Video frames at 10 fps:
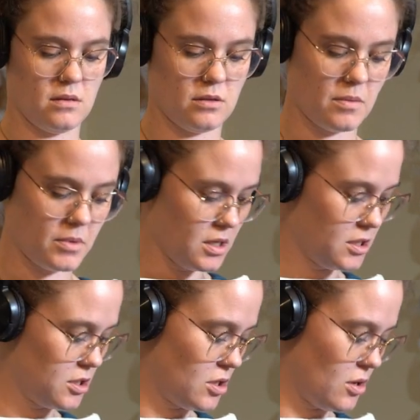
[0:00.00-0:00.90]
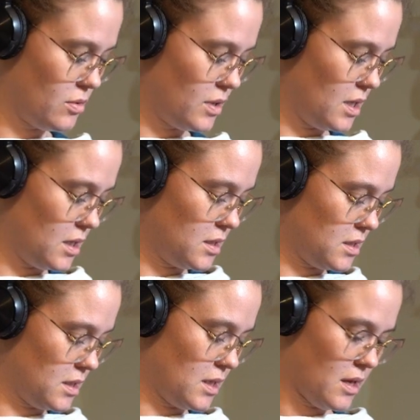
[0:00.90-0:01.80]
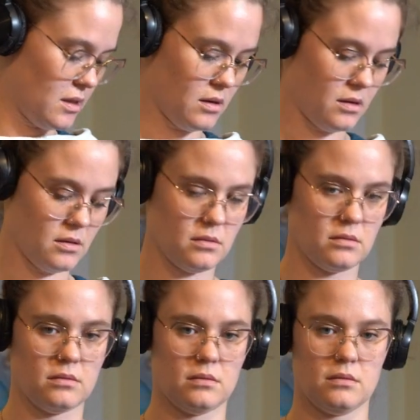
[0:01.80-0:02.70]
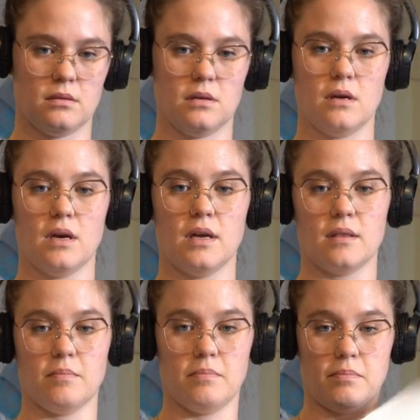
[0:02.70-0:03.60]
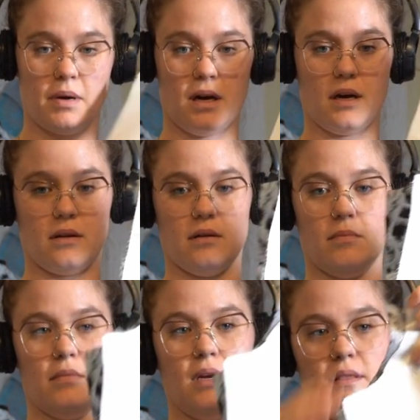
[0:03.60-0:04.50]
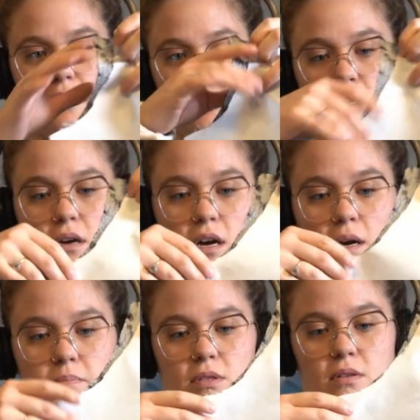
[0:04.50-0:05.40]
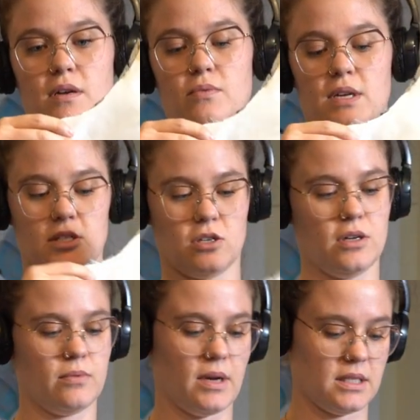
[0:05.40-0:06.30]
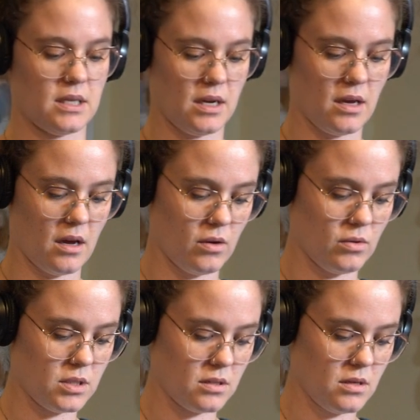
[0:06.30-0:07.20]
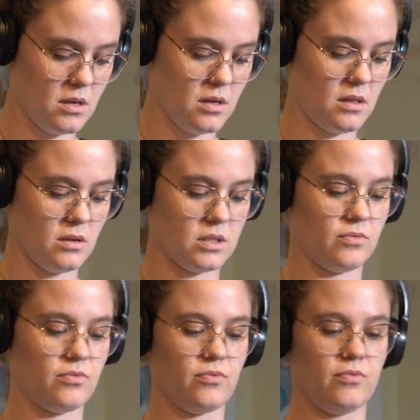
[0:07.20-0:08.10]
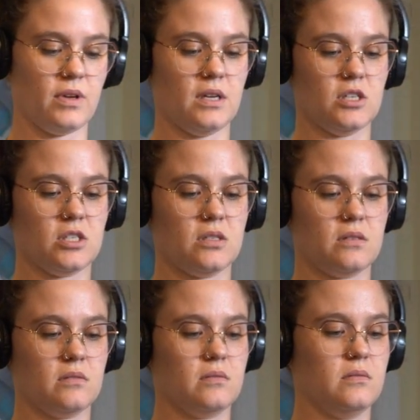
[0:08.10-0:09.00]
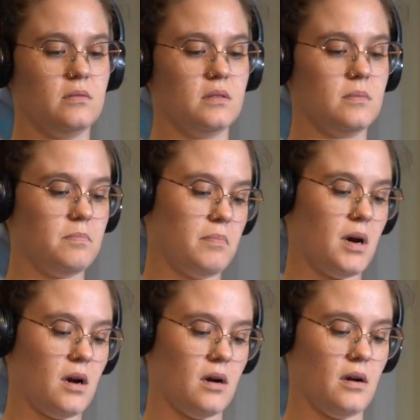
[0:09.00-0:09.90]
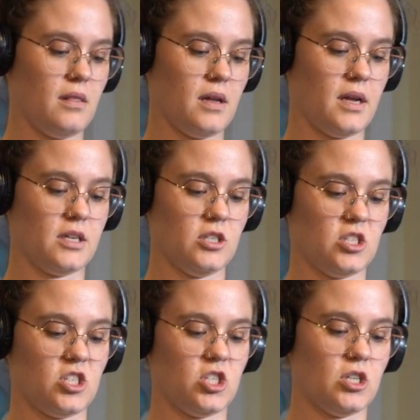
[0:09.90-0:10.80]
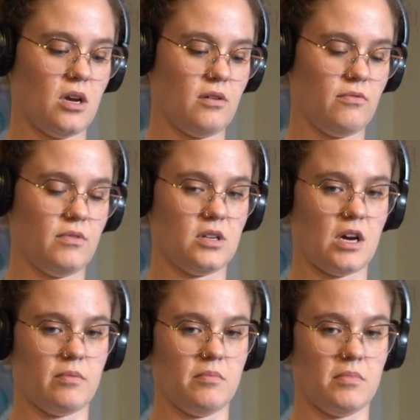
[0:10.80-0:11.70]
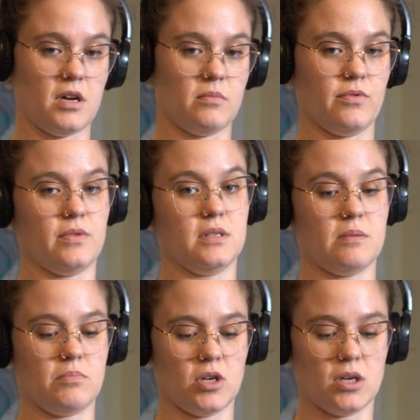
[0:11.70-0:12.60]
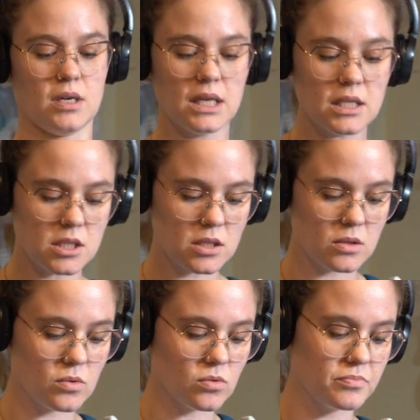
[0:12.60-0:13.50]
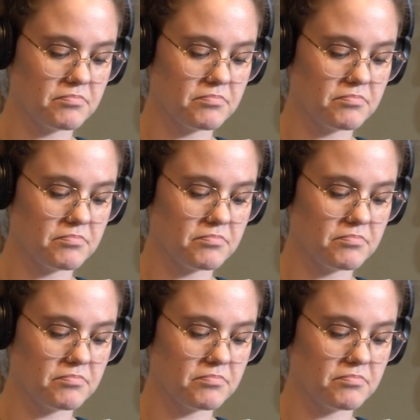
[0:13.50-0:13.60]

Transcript: So I'm gonna sew these together at the bottom and the top so that when I turn it right side out, there's a finished part that I can just shove the top and bottom of the zipper into.